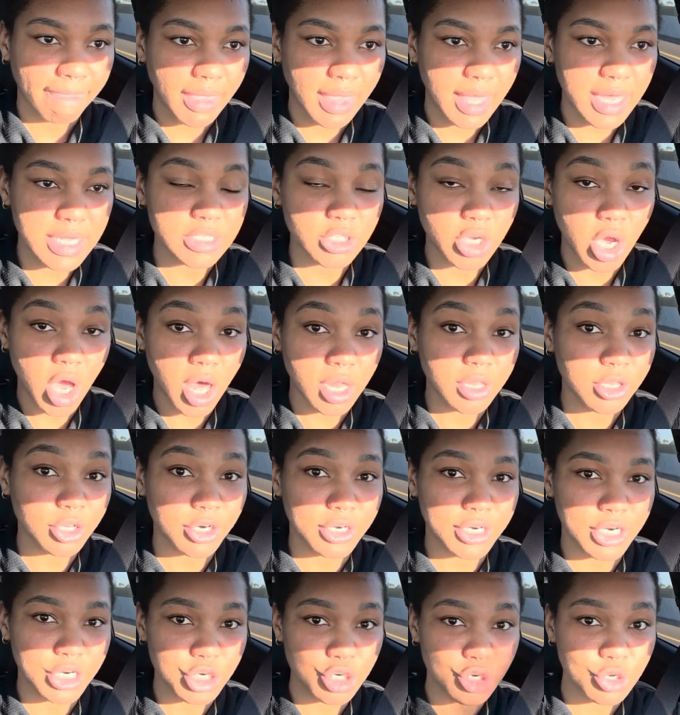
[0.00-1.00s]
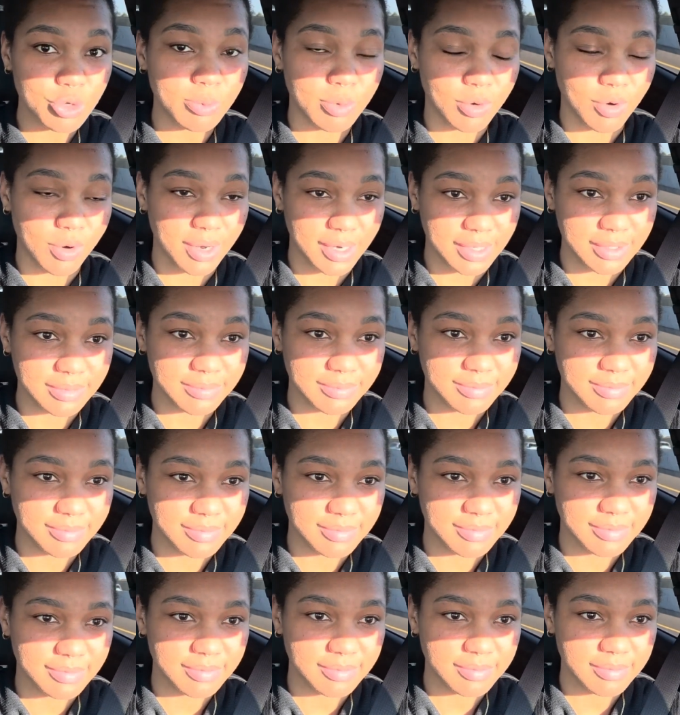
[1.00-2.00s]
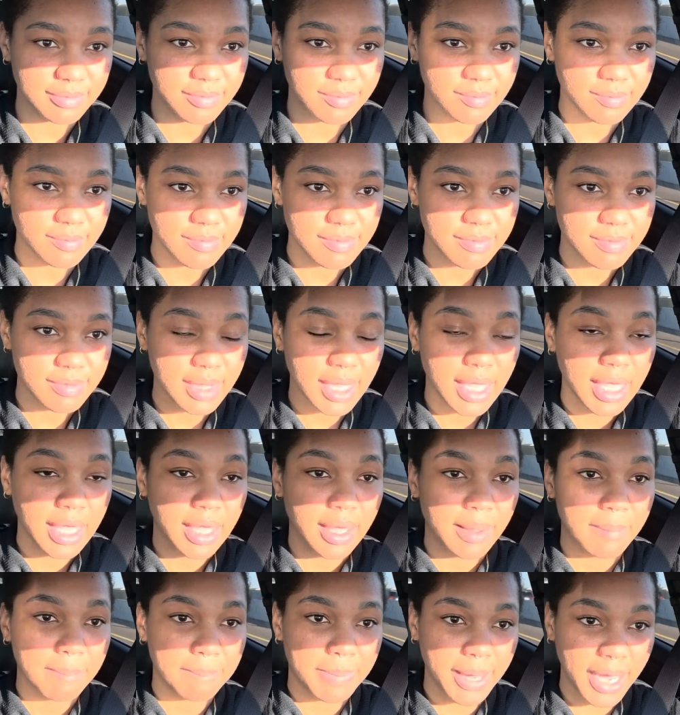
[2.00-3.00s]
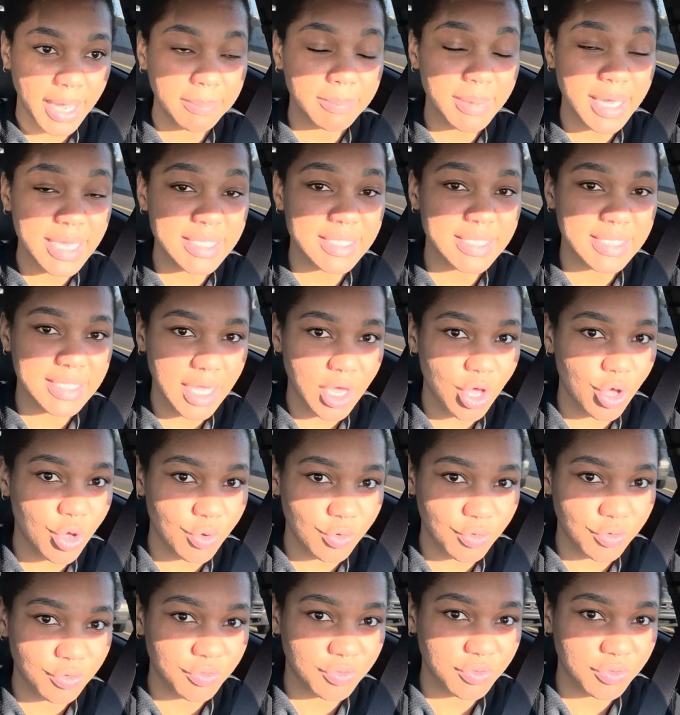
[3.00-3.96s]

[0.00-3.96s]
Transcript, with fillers: a toddler and a newborn, by myself,